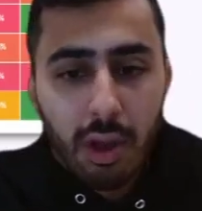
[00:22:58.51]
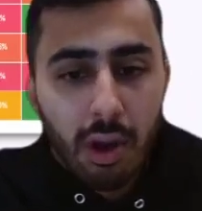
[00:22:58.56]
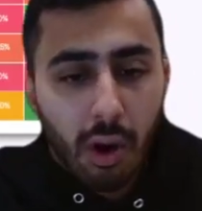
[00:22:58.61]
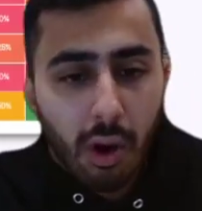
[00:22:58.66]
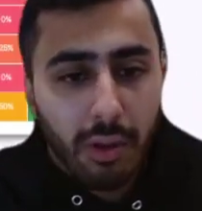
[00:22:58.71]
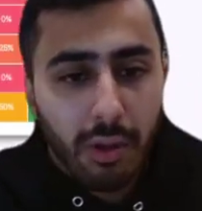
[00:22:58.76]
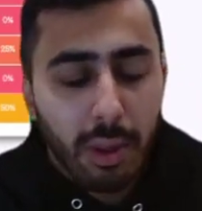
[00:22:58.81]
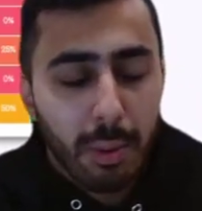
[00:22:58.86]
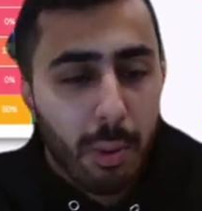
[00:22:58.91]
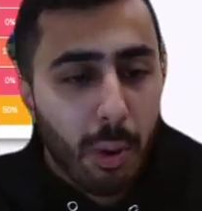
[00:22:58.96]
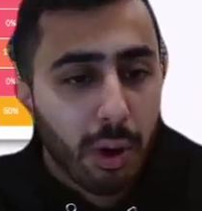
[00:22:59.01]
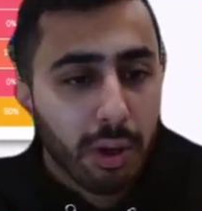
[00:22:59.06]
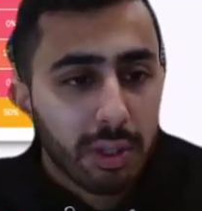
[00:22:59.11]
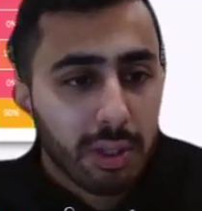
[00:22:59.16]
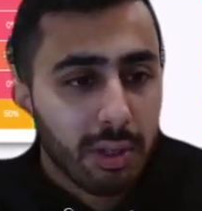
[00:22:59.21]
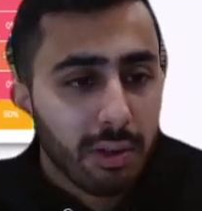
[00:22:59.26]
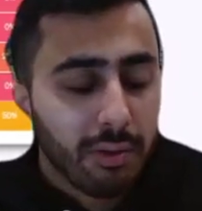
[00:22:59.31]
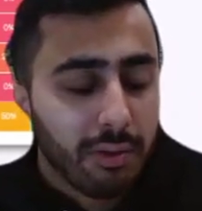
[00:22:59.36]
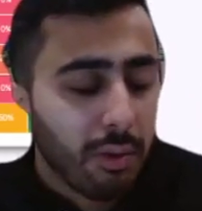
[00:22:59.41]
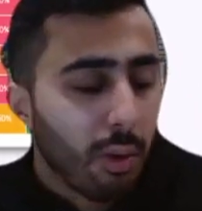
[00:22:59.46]
Are there parts
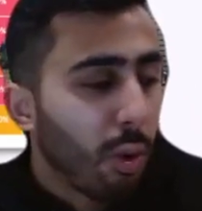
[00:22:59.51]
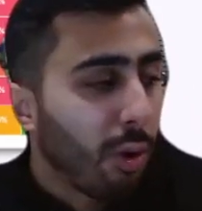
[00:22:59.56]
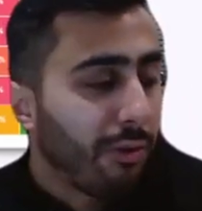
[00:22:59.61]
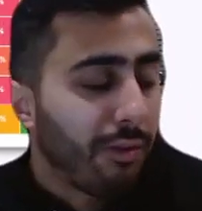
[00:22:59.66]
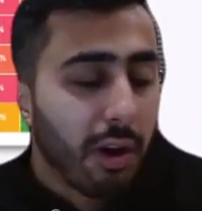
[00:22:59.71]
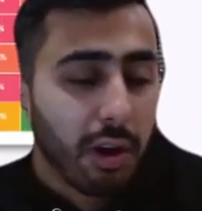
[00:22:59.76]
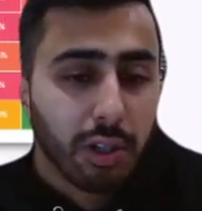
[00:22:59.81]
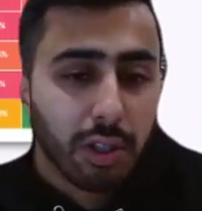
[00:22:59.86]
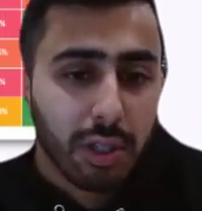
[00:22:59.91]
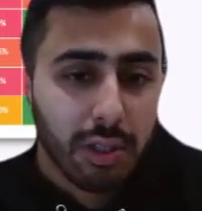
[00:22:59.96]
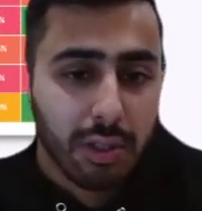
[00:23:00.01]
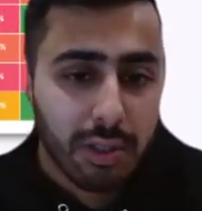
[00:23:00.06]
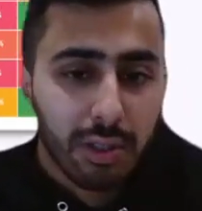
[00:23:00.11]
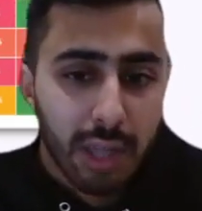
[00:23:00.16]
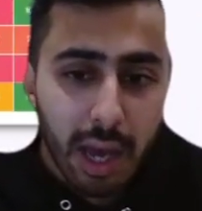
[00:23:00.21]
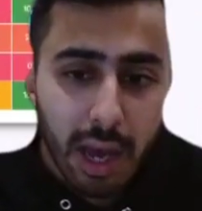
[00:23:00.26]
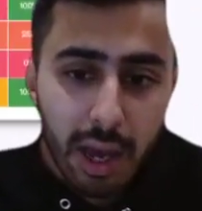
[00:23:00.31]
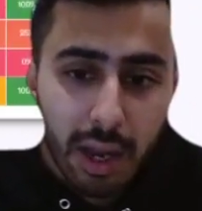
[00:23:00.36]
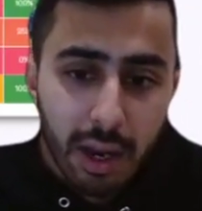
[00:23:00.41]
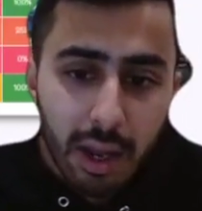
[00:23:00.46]
of or functions
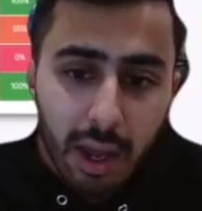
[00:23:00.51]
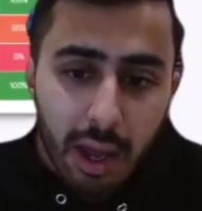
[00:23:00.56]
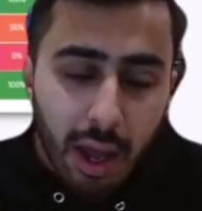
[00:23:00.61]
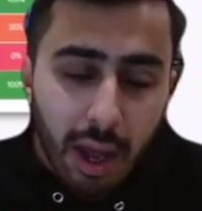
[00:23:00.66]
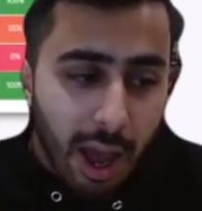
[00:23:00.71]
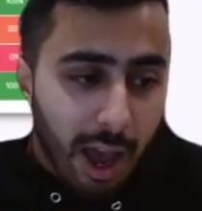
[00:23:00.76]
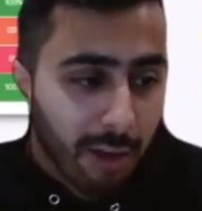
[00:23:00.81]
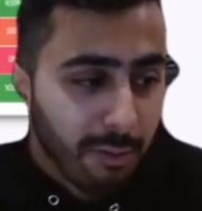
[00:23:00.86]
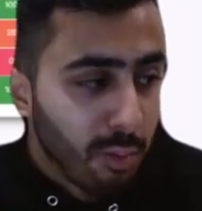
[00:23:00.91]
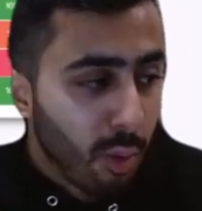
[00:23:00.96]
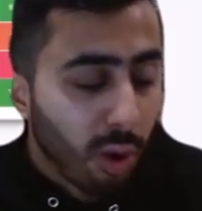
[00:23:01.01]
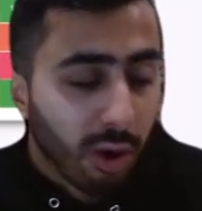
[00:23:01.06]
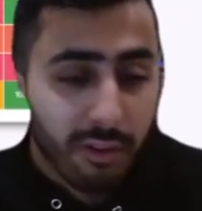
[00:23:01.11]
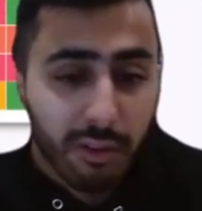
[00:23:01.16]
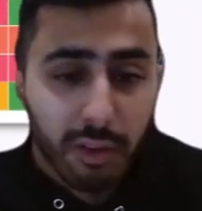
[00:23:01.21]
that have more